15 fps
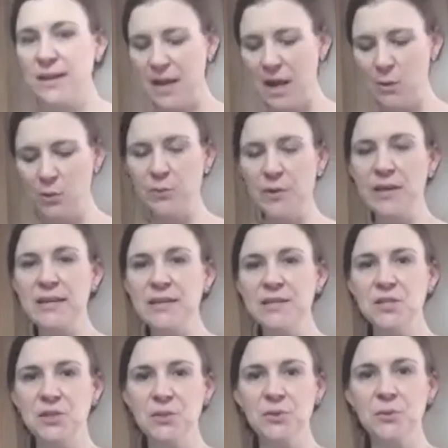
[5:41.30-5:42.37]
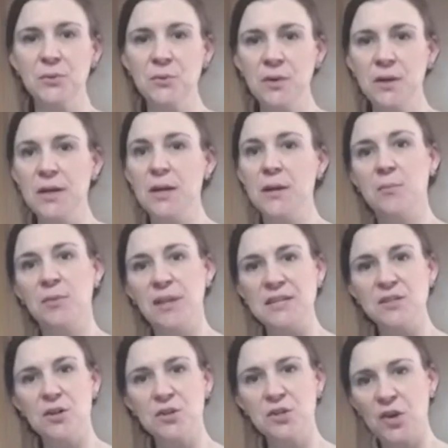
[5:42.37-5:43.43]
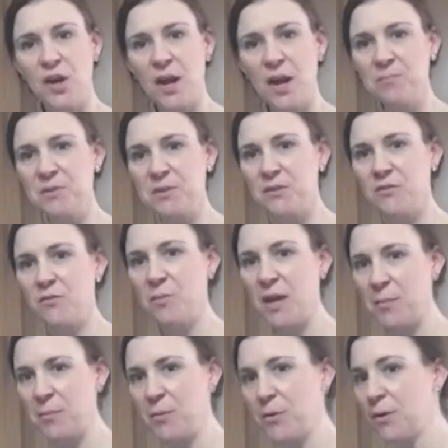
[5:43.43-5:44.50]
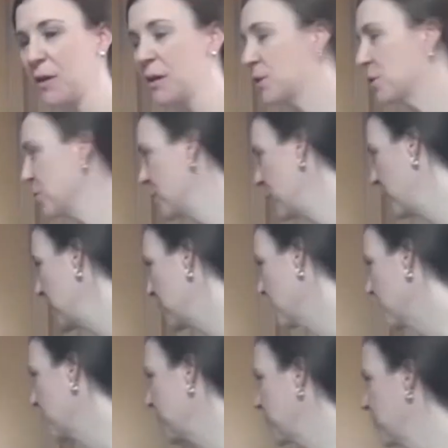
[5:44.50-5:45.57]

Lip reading: now we're ready to place our scraps of paper into the blender.